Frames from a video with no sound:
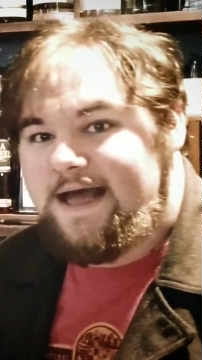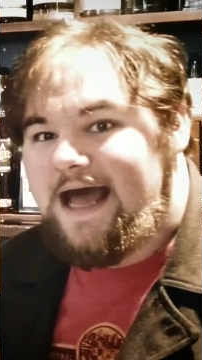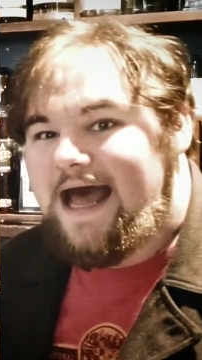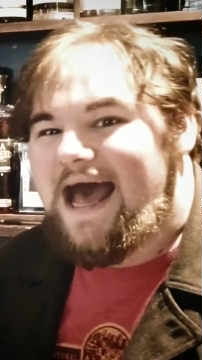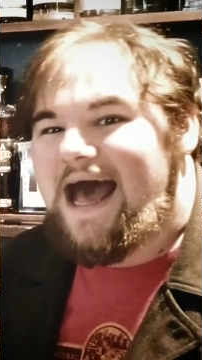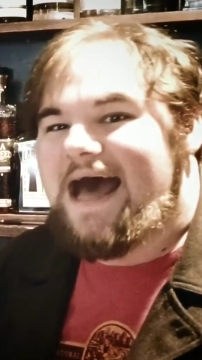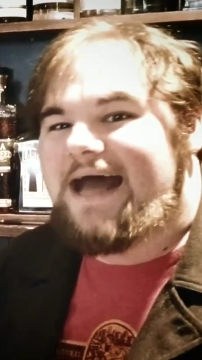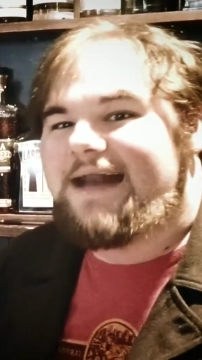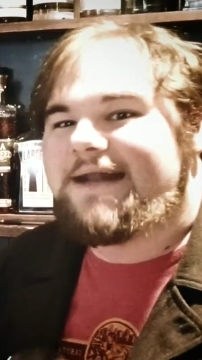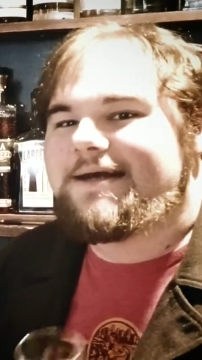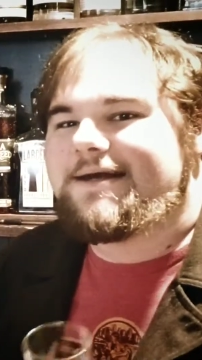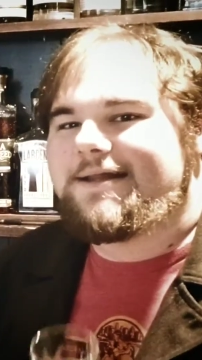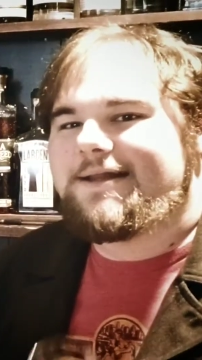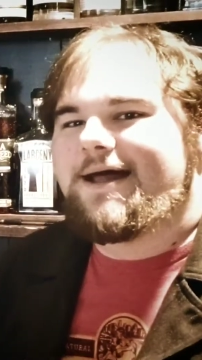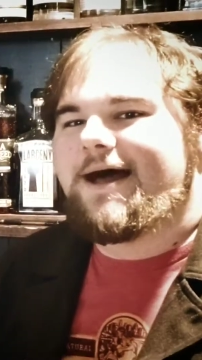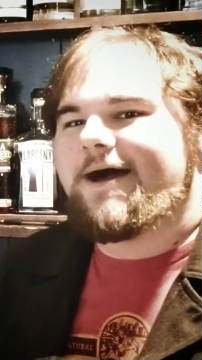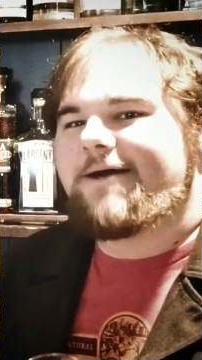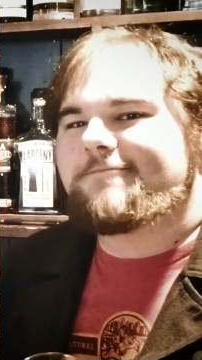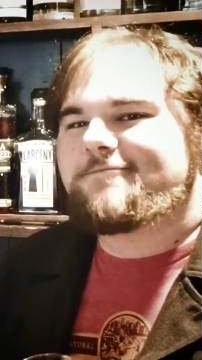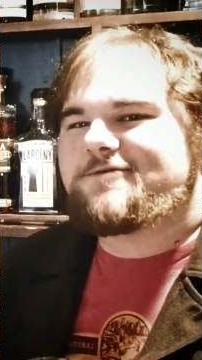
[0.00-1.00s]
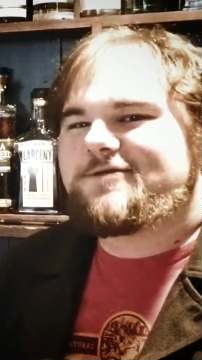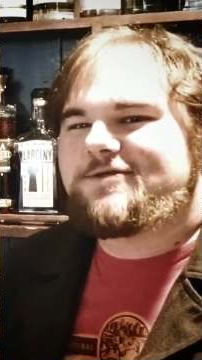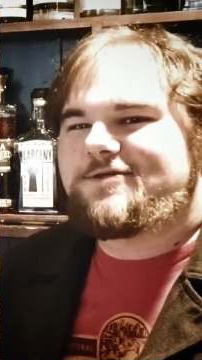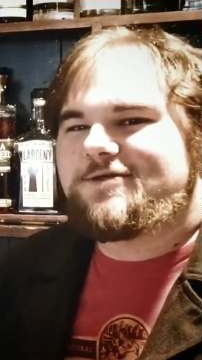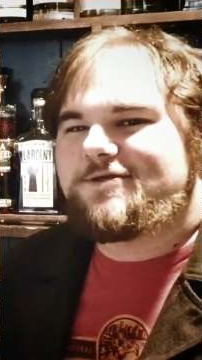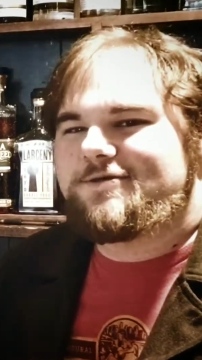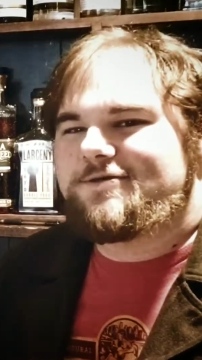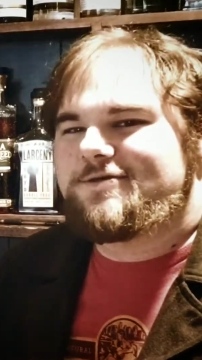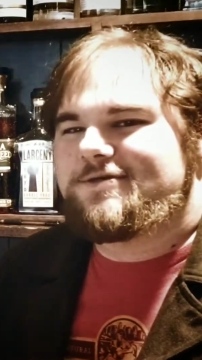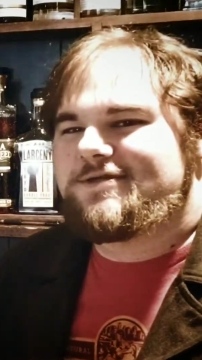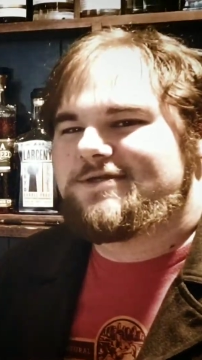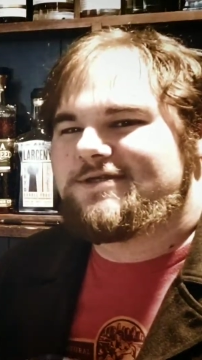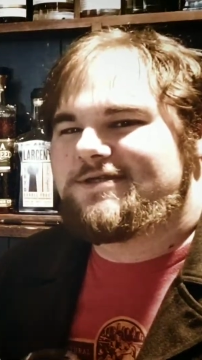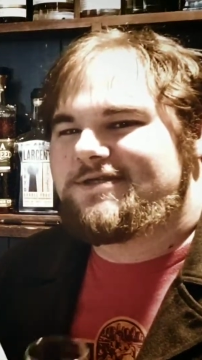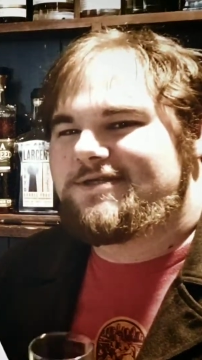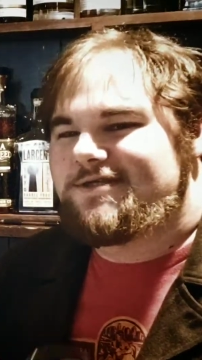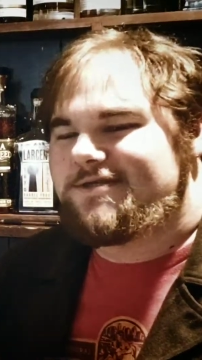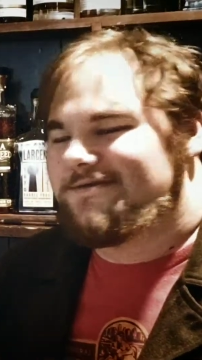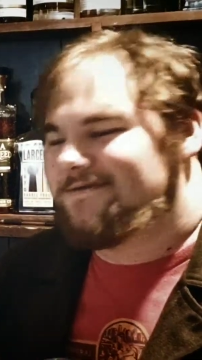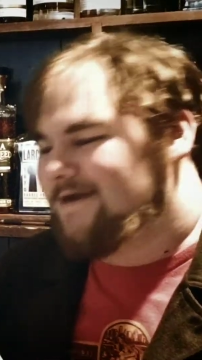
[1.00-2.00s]
adding lime juice
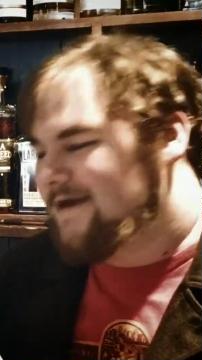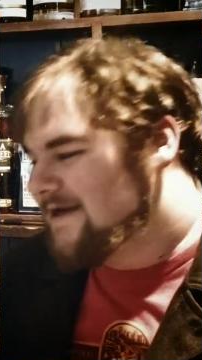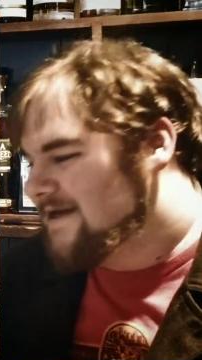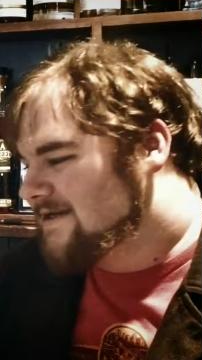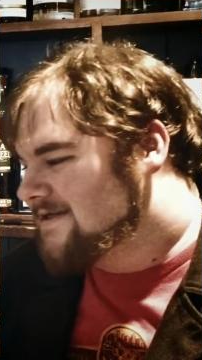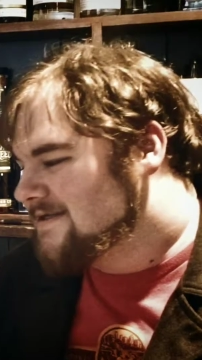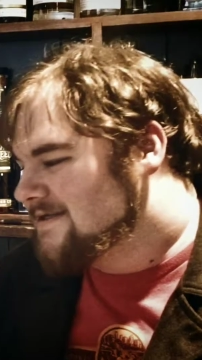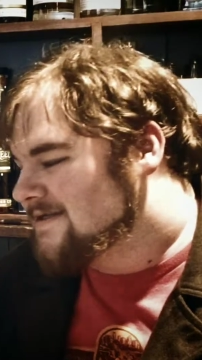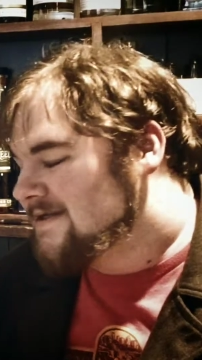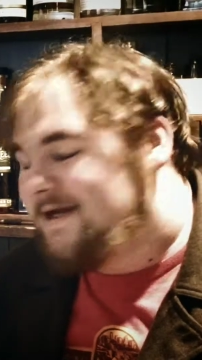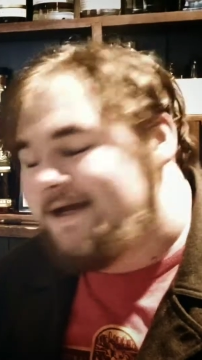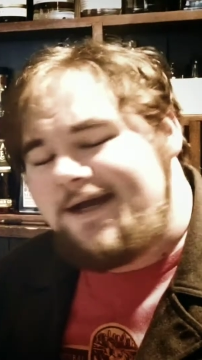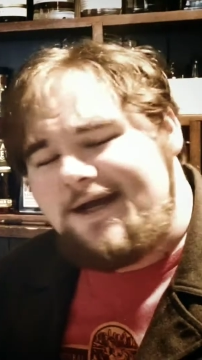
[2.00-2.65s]
to drinks,